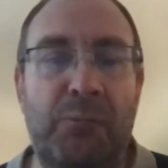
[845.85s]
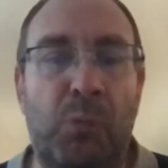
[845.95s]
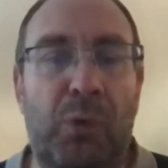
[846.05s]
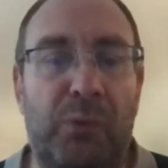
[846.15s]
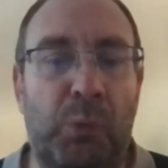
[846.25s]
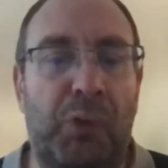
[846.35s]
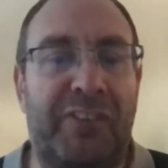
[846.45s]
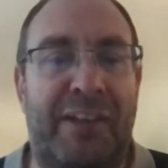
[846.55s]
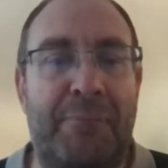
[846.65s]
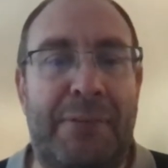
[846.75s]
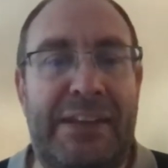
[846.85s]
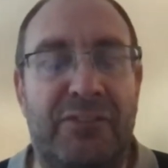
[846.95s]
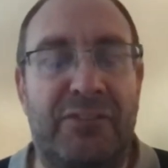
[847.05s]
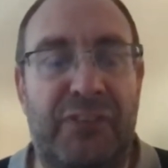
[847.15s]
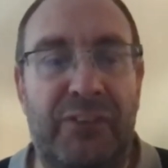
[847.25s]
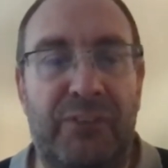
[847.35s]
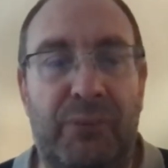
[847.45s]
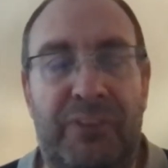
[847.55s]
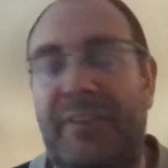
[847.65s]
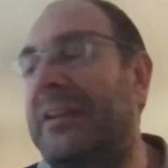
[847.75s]
What does that mean
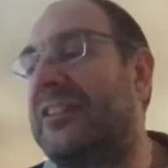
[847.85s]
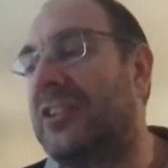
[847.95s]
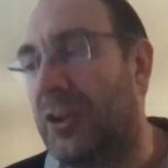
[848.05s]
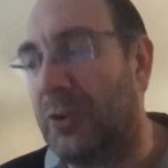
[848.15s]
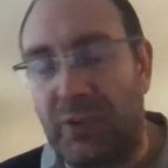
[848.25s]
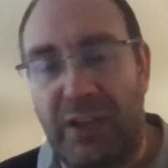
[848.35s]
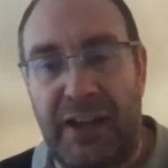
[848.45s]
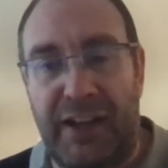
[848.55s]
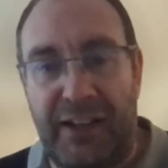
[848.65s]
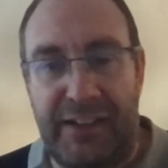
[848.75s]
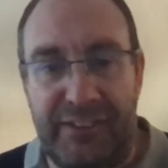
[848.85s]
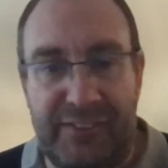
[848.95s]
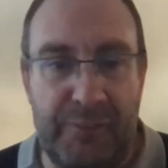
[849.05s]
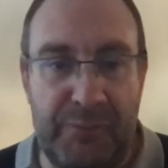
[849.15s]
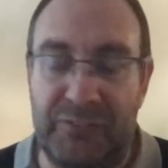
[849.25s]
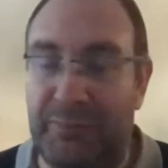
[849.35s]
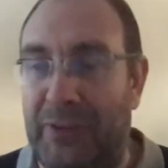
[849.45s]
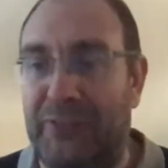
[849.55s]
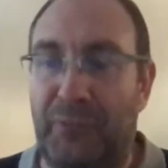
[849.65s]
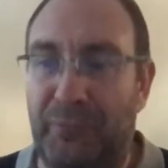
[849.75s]
to you in terms of
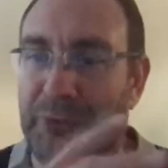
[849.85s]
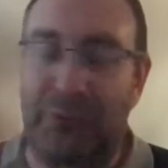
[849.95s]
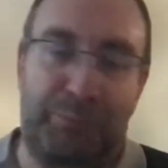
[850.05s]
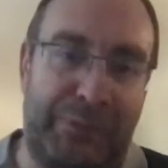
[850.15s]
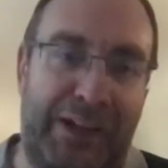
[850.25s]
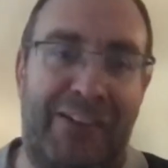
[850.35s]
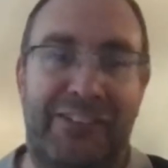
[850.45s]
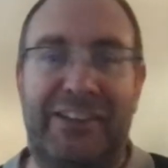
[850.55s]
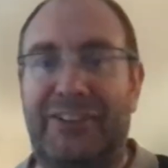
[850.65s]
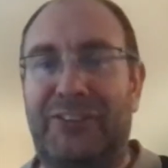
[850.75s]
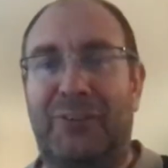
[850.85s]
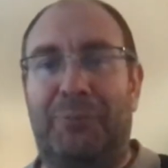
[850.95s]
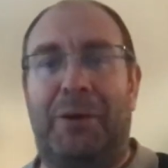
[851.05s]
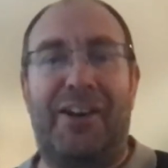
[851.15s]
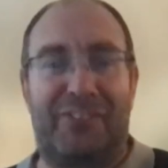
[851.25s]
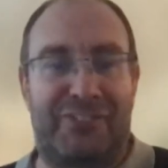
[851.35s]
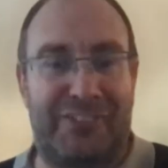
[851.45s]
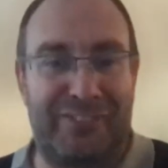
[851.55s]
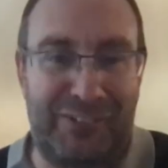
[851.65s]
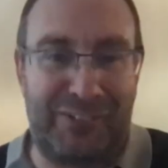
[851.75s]
both your current and your past
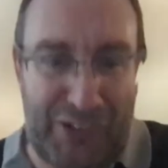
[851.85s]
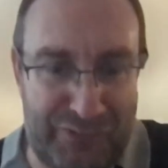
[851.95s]
life?